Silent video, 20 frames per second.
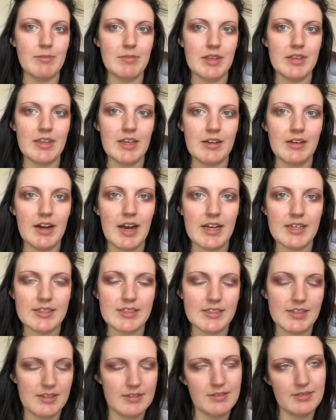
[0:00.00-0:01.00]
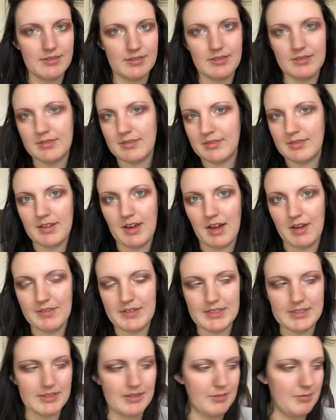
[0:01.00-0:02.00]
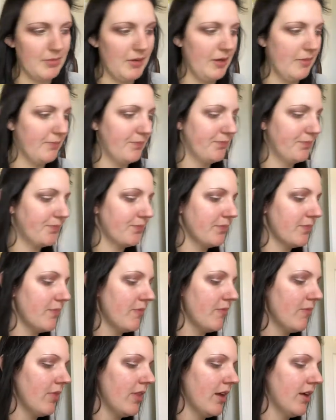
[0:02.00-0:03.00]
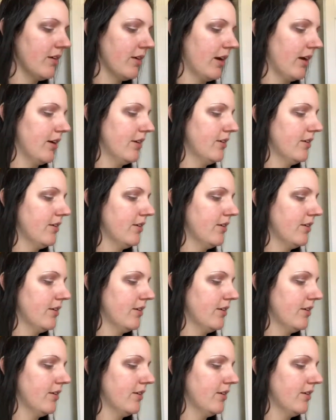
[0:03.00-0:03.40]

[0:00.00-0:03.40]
that they last, obviously, but okay.